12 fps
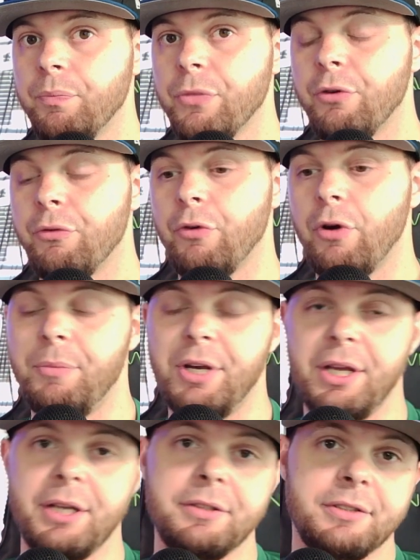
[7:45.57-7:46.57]
from an
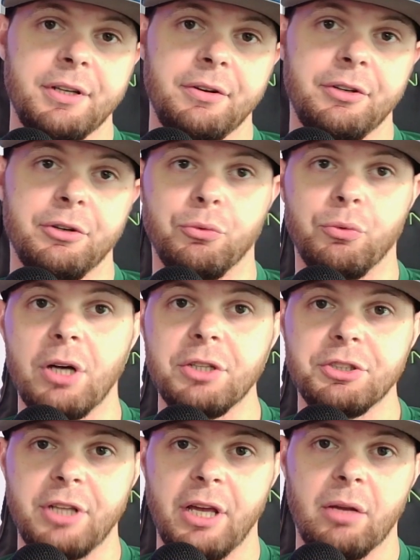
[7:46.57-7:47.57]
interior rush
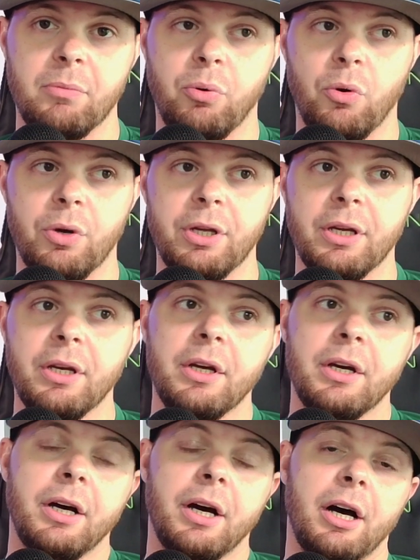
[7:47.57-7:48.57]
standpoint,
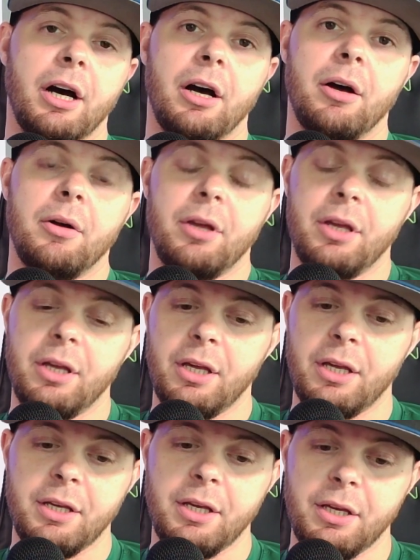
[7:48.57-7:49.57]

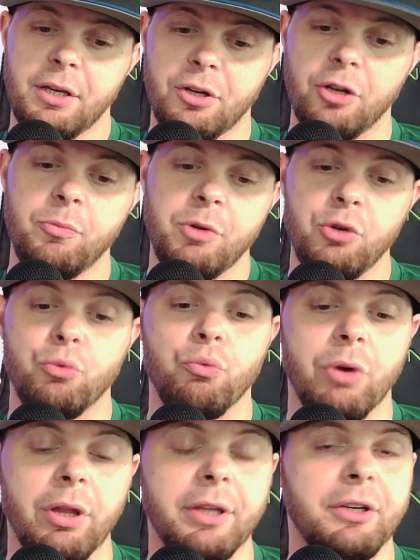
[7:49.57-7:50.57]
it could be
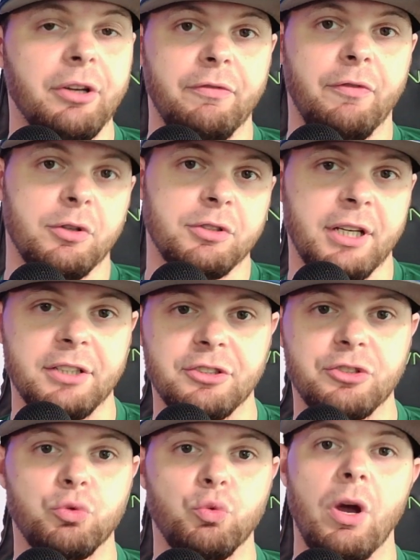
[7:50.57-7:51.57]
really good for us, like
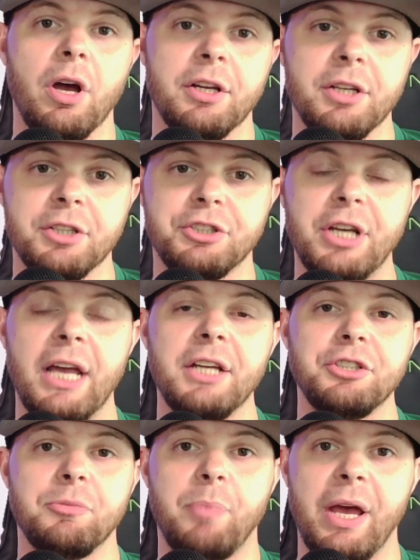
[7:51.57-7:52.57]
a
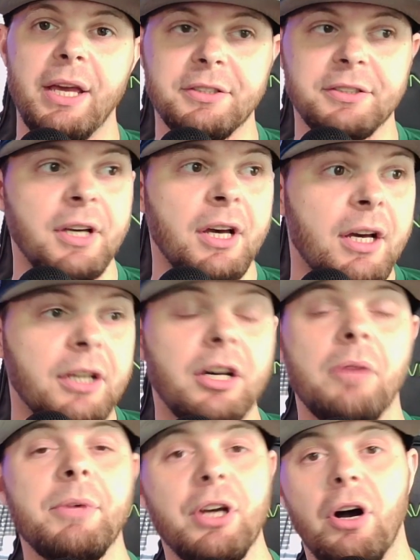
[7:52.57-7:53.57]
change of pace
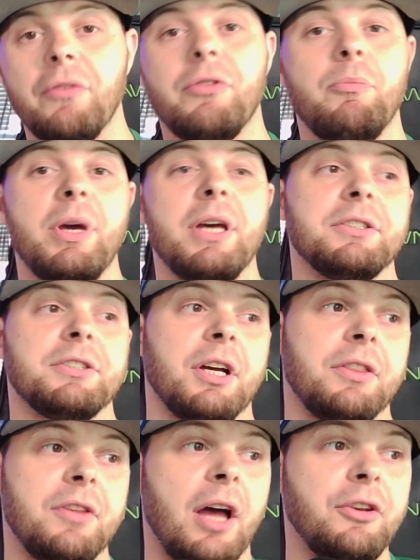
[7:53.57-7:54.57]
coming off the bench.
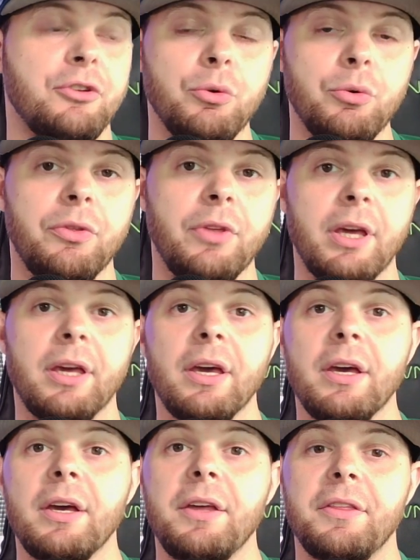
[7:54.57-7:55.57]
I do think
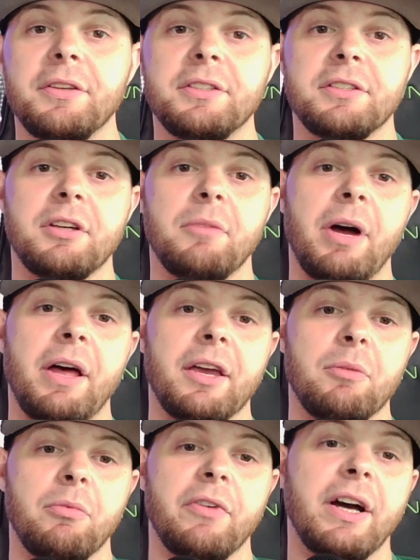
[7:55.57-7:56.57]
this is somebody that
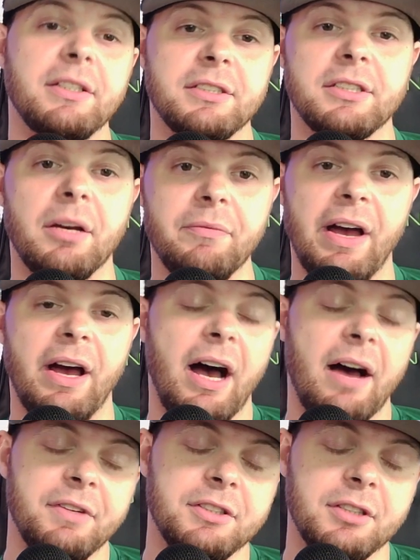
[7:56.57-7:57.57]
can provide some value.
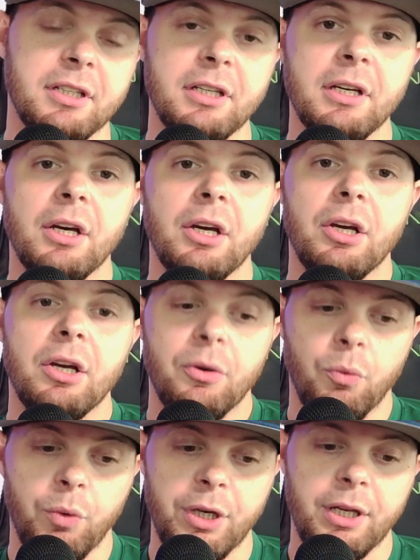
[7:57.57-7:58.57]
Obviously,
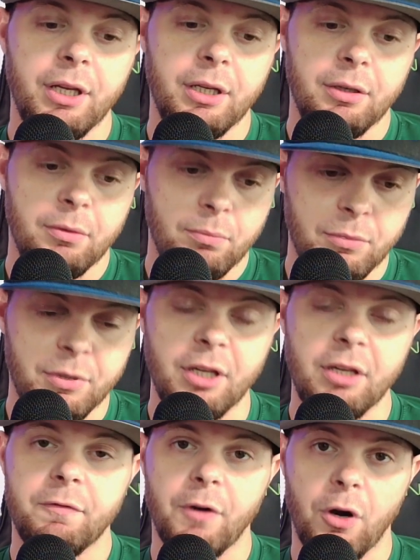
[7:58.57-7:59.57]
we need
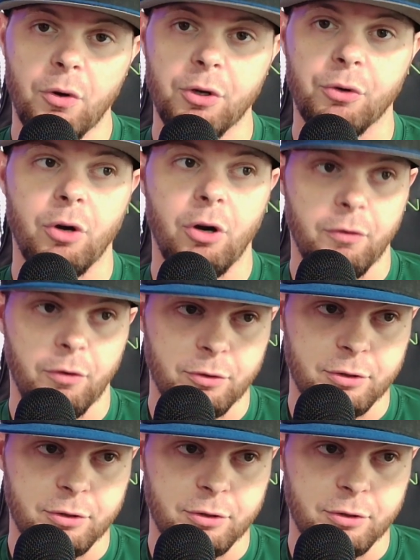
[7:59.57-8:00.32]
Defoe and Grover to